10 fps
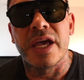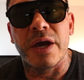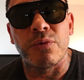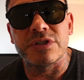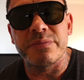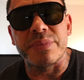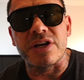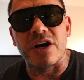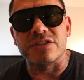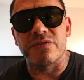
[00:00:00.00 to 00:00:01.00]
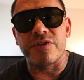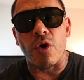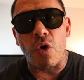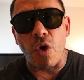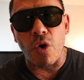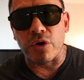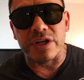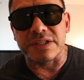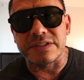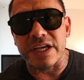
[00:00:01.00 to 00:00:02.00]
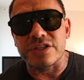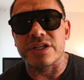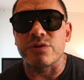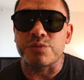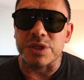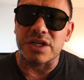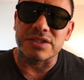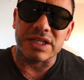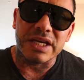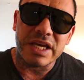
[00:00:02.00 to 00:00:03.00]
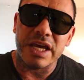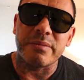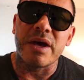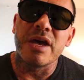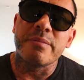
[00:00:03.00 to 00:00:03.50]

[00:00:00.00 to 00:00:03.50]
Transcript: It wasn't because of the whole organization. It was because of him.